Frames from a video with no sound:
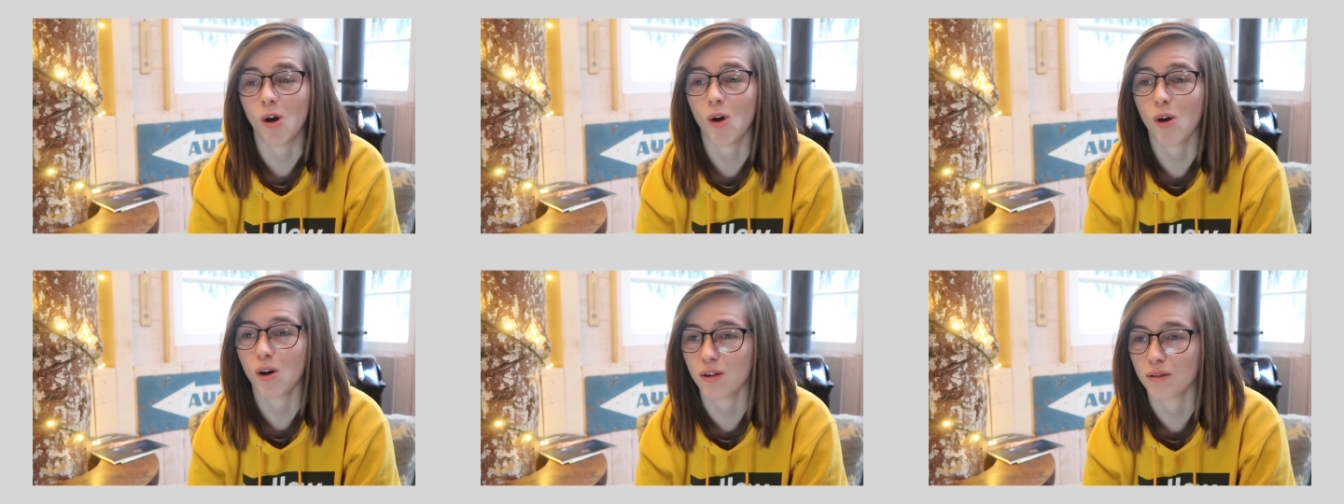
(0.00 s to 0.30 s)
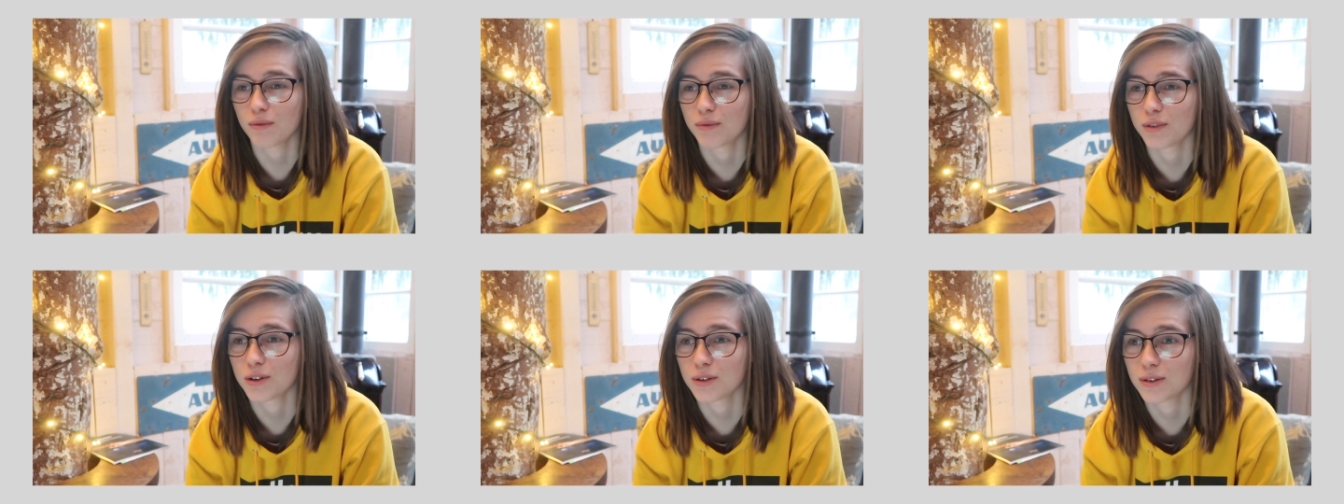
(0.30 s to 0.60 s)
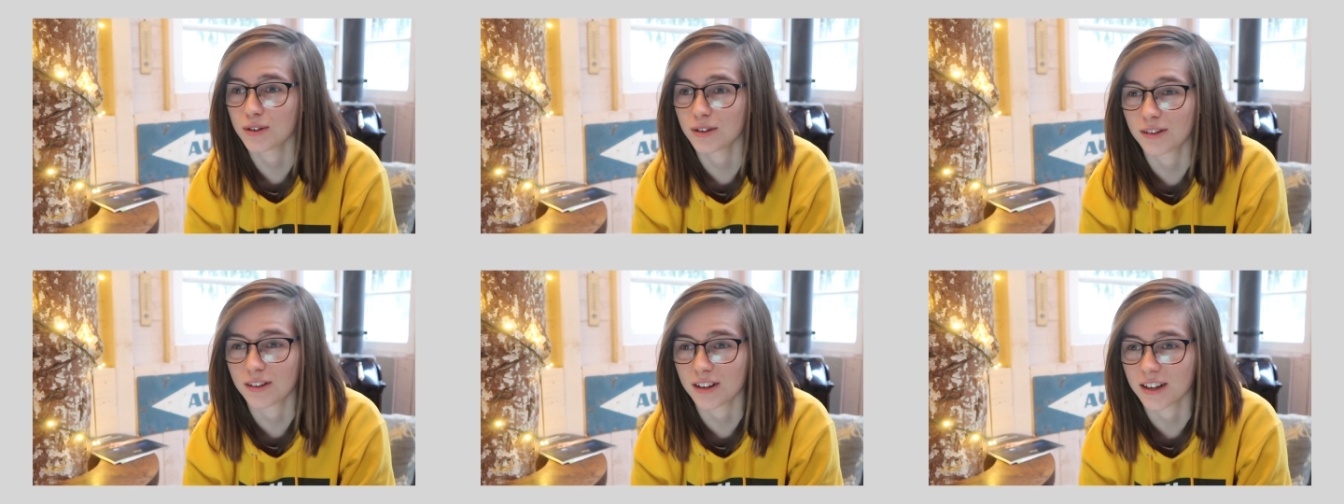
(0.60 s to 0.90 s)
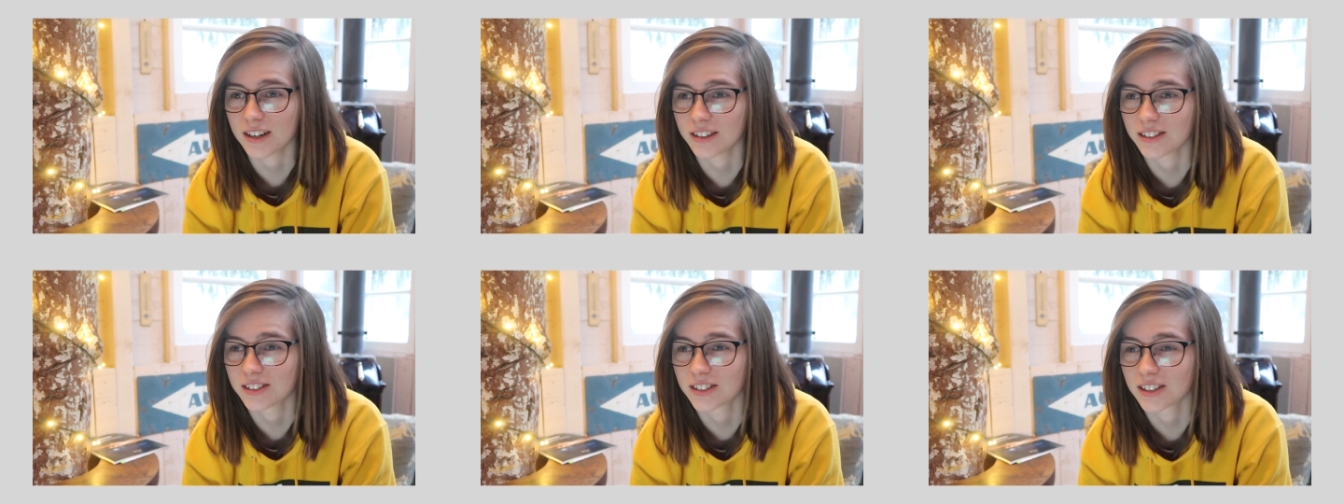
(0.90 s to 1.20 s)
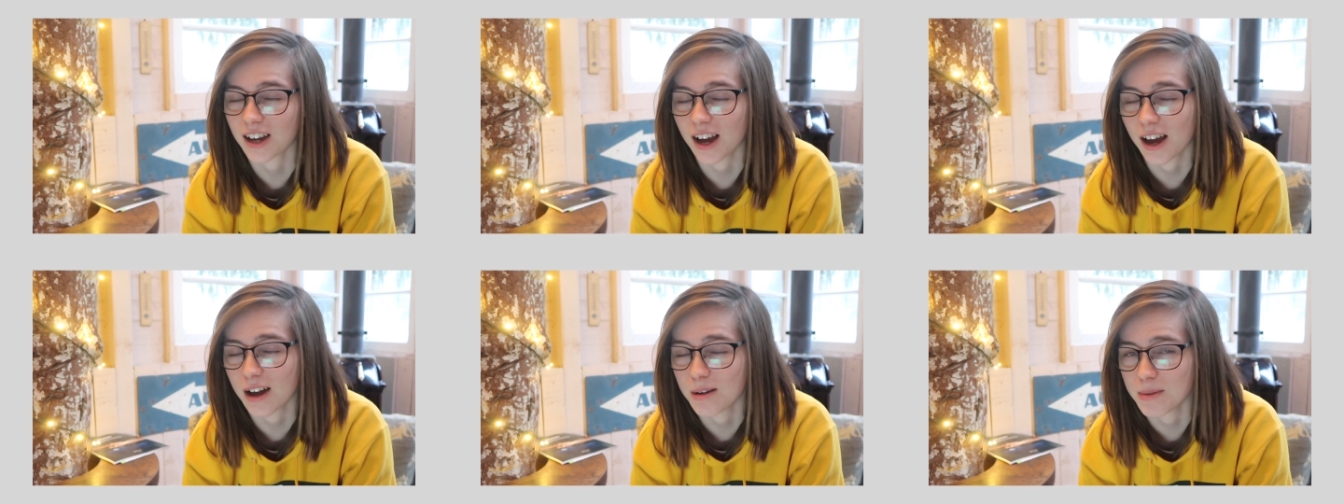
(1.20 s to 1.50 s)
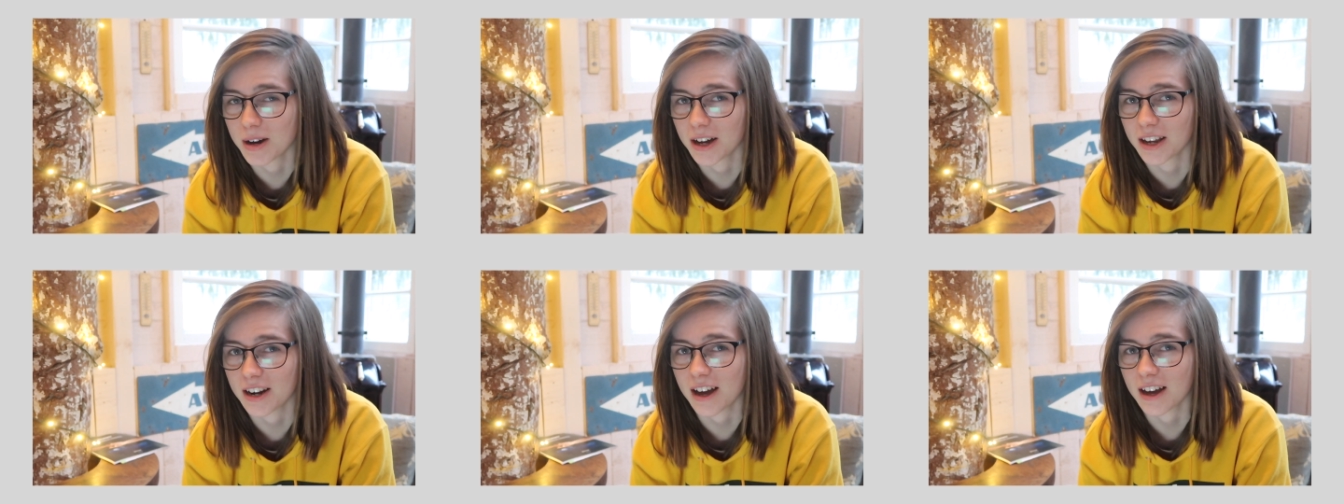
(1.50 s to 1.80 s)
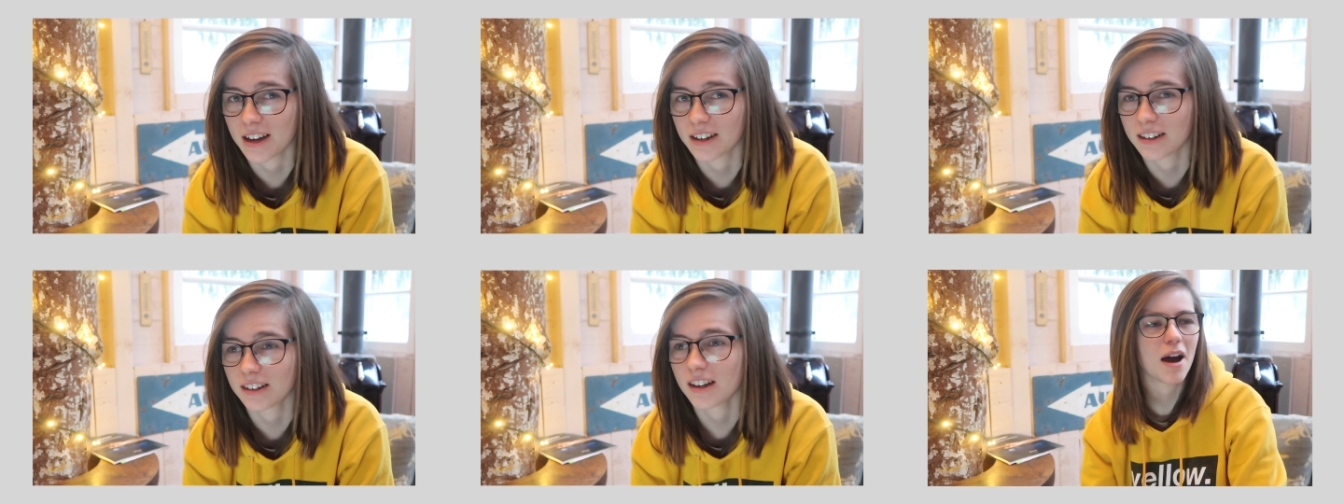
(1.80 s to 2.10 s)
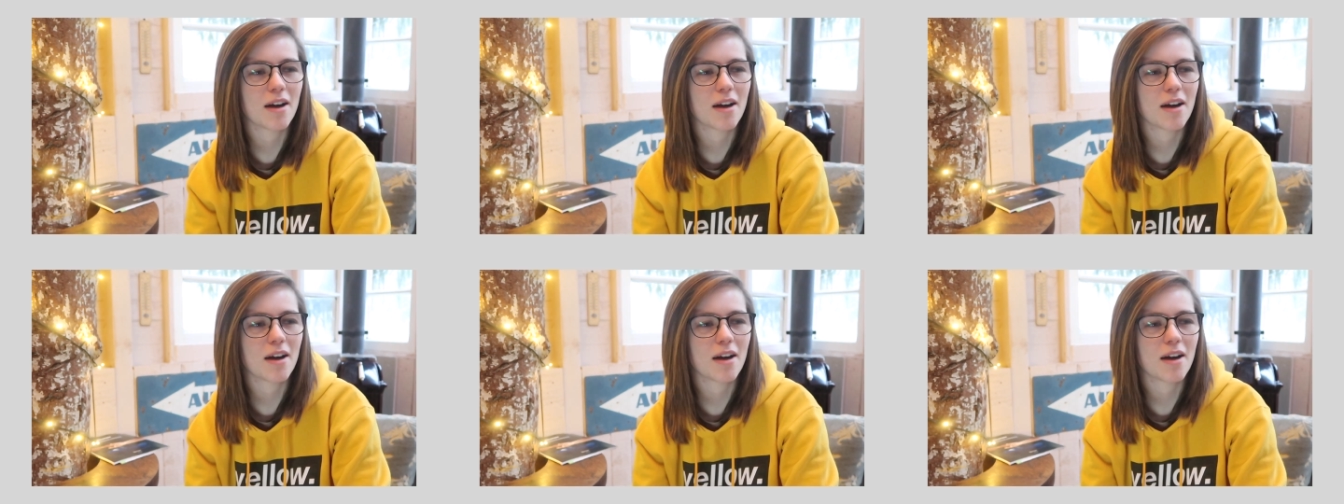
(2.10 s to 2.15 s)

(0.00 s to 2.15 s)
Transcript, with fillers: All very good things, I might add.